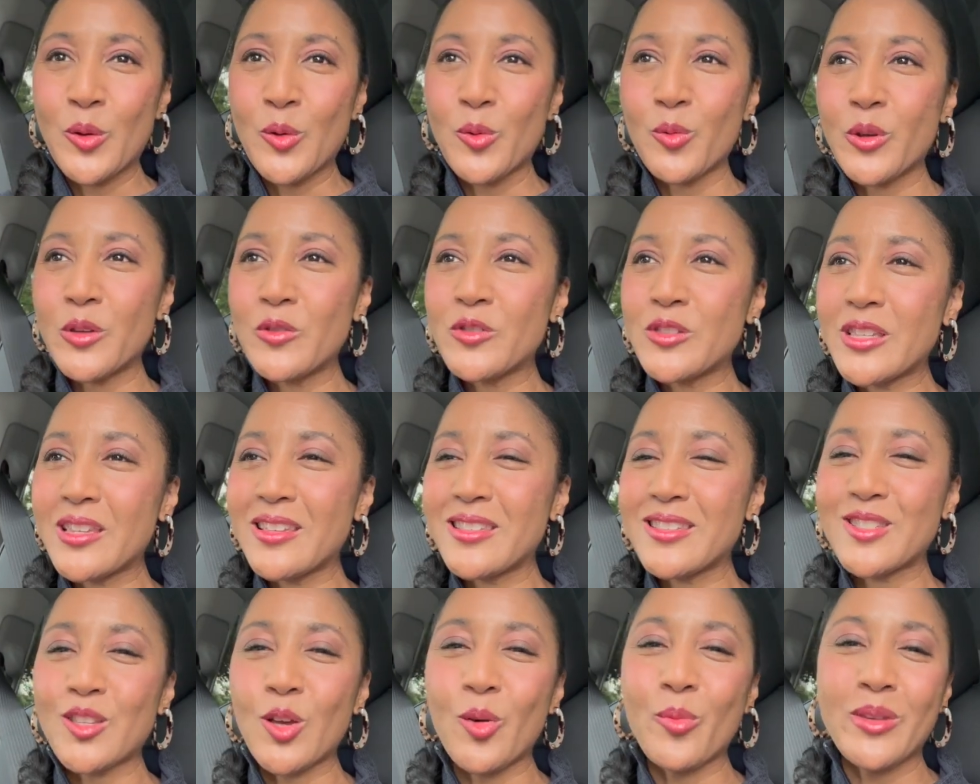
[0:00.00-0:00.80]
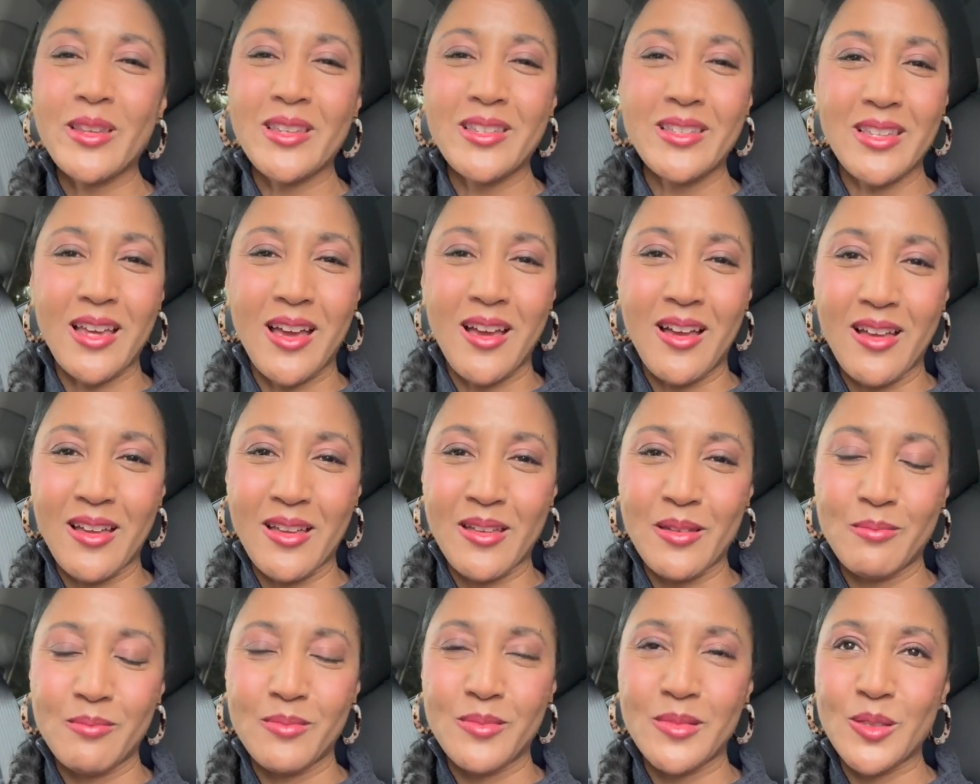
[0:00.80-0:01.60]
We've seen so many
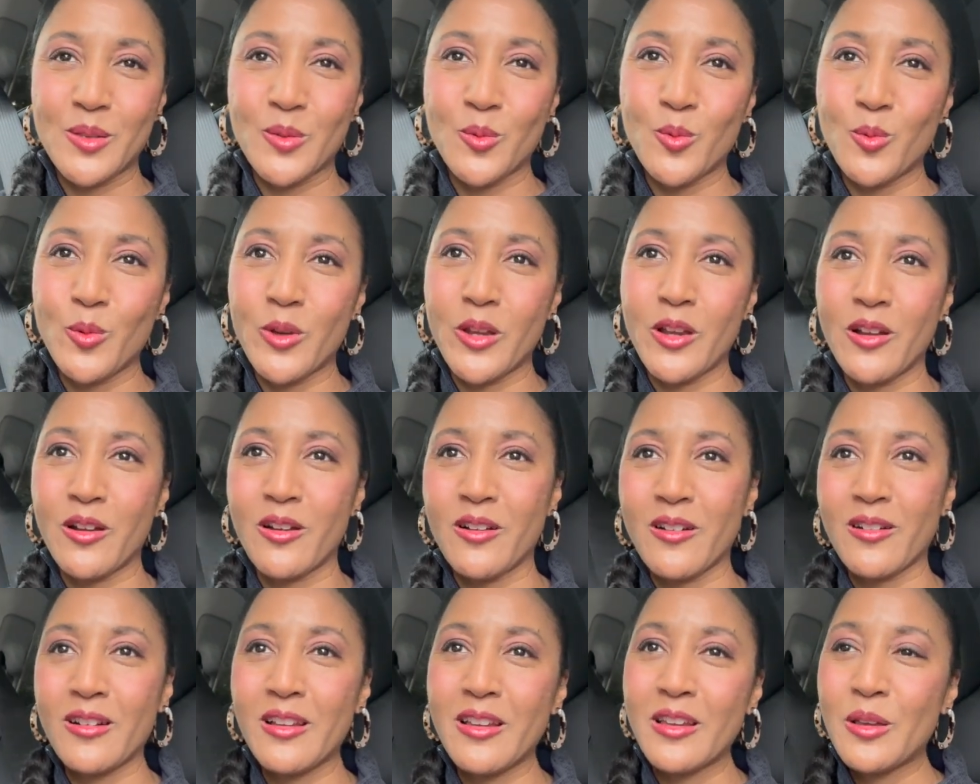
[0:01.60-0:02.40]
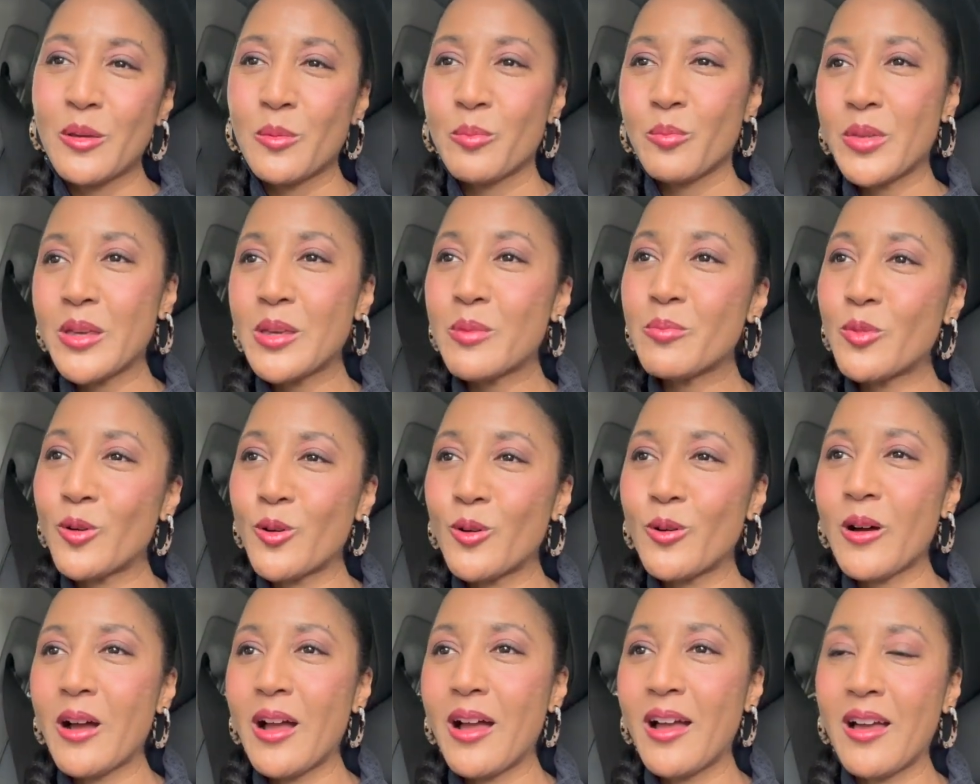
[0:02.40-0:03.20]
times where
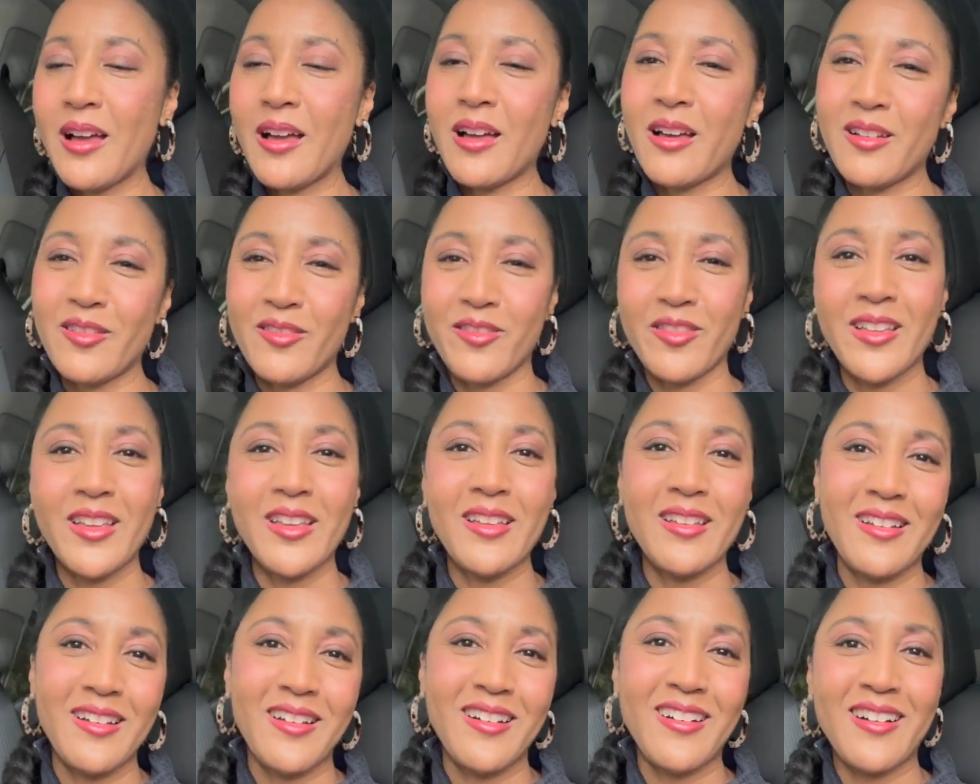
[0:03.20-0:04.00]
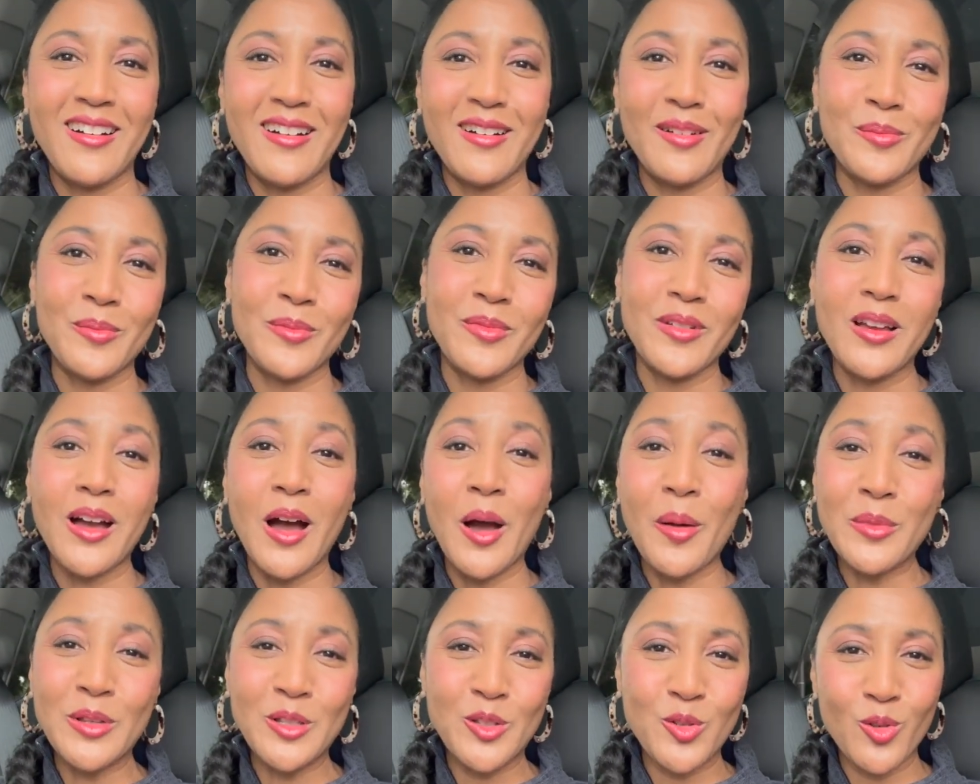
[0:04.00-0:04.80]
people have
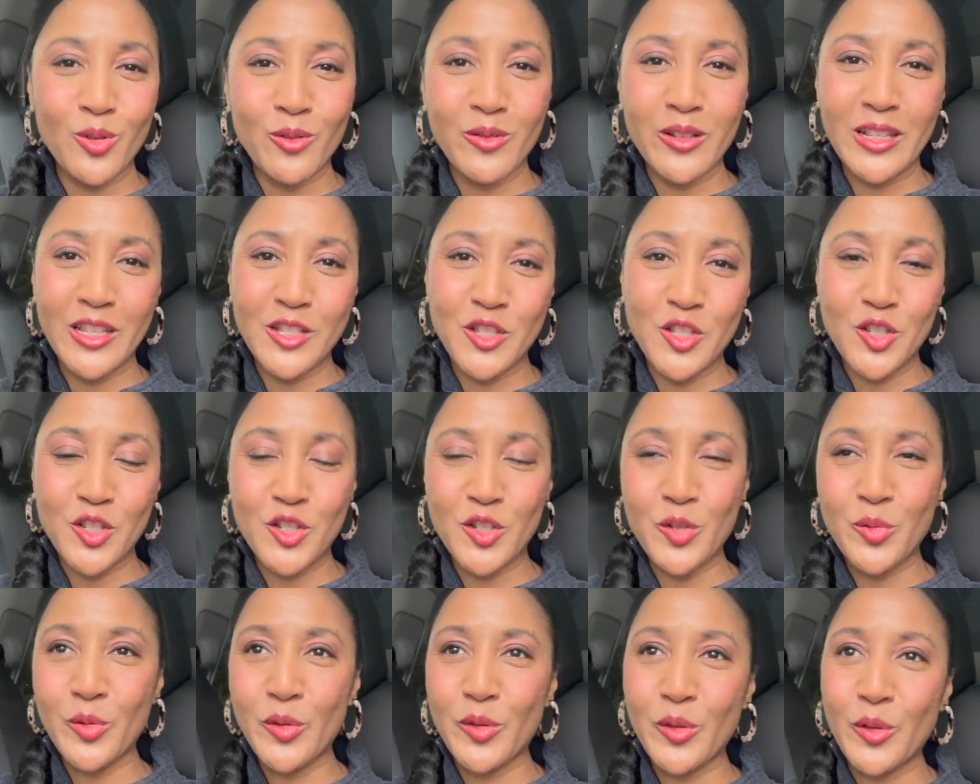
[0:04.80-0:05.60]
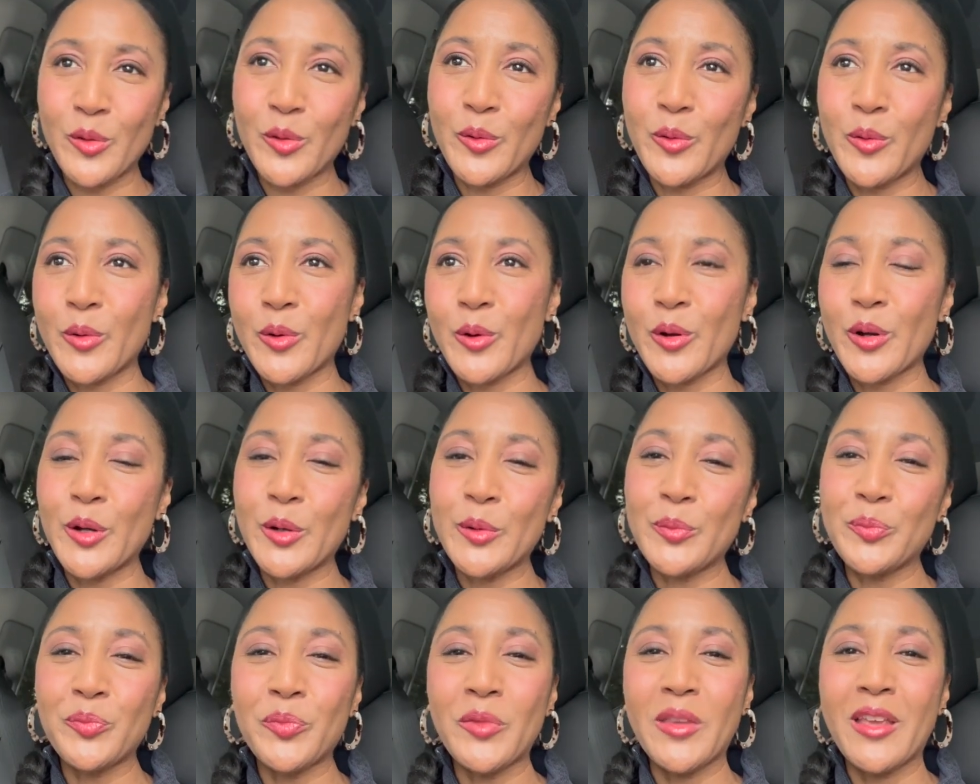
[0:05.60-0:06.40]
come into a relationship with the Lord,
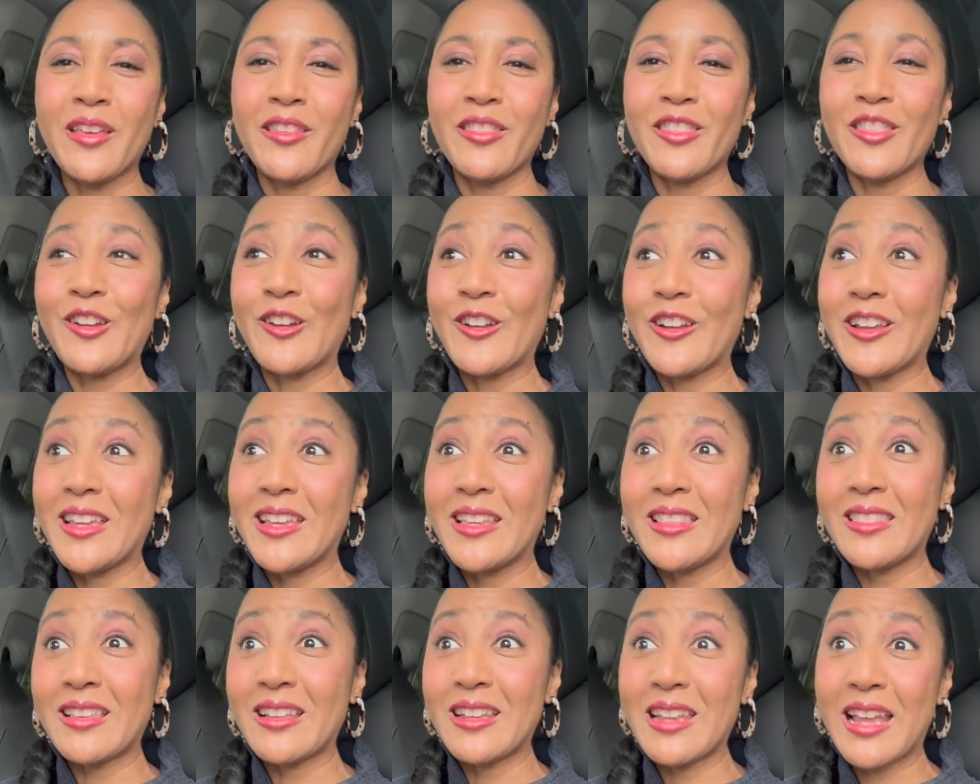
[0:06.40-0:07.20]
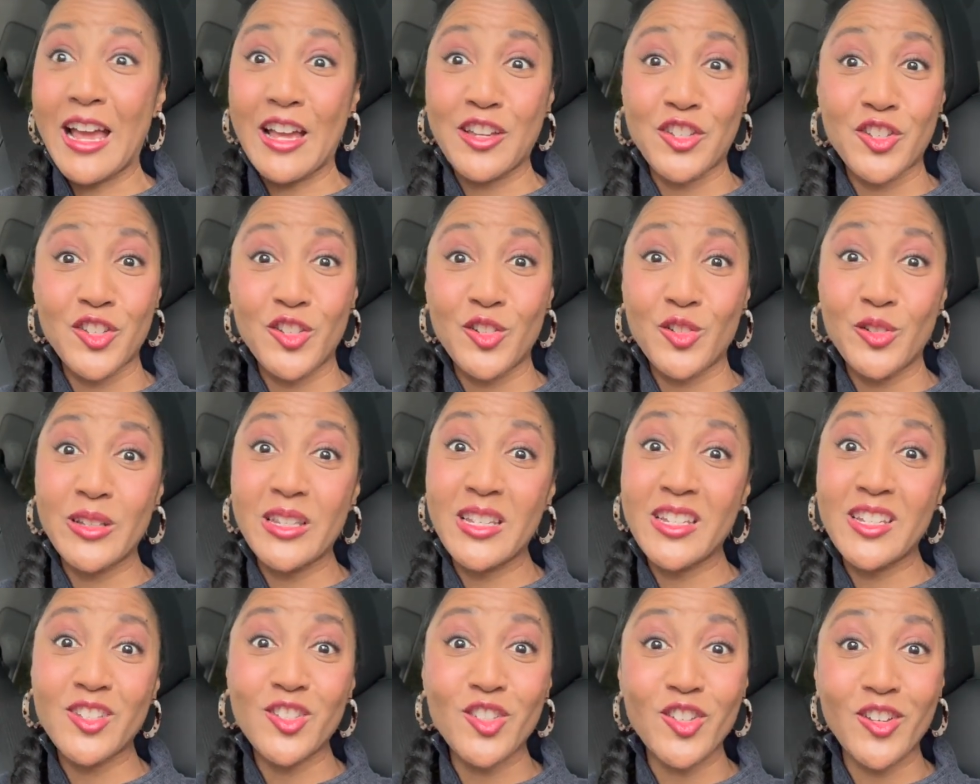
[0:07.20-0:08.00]
they're in the national and
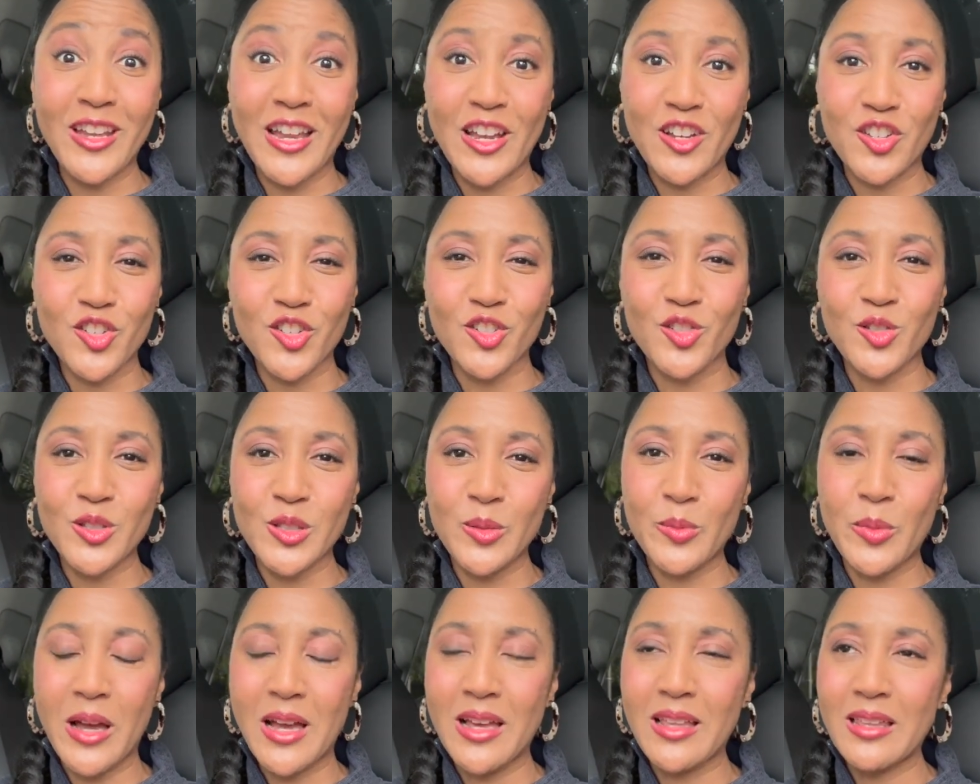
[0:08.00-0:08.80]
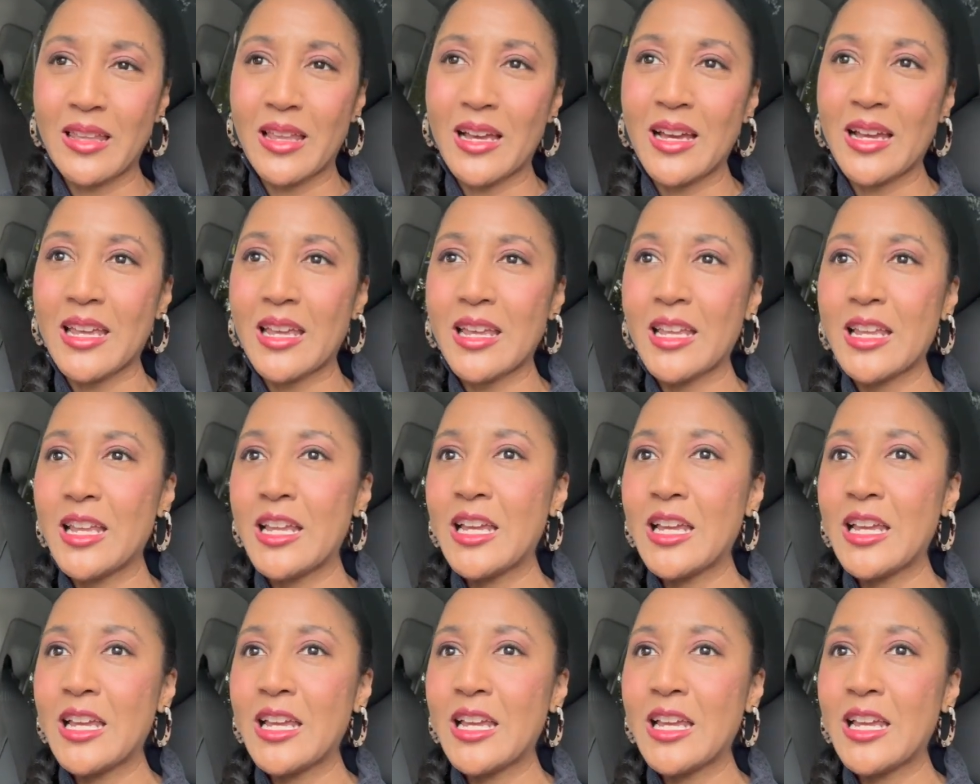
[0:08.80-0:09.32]
international spotlight,